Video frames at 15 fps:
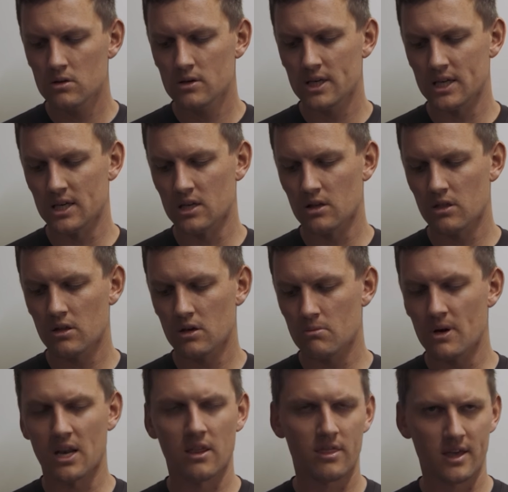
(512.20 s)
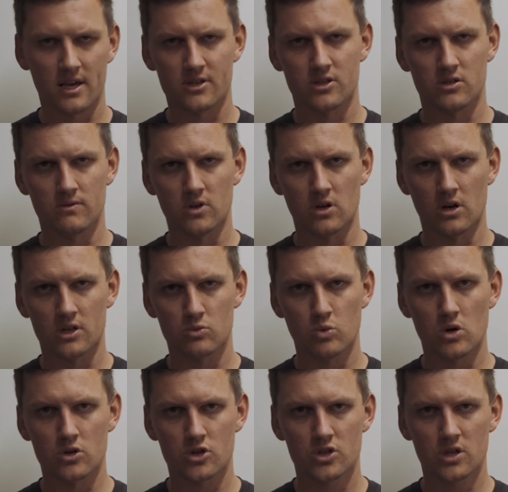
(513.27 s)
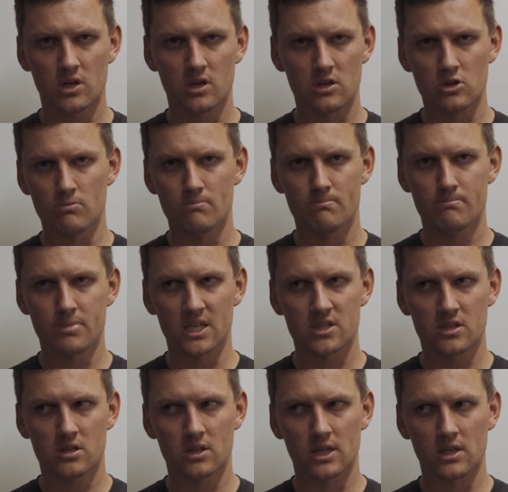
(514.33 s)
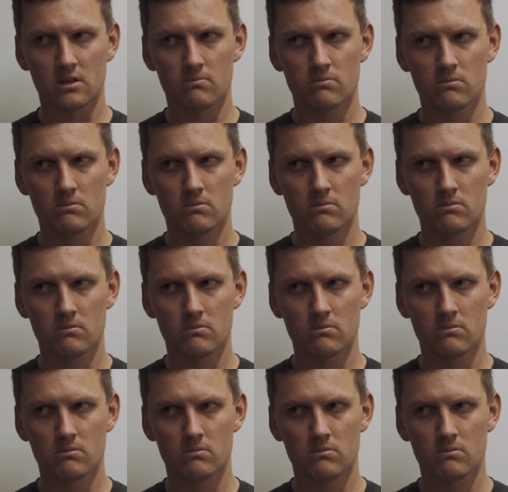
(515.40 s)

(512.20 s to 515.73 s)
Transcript: And I think about 1,000 of you guys watched it, and you basically,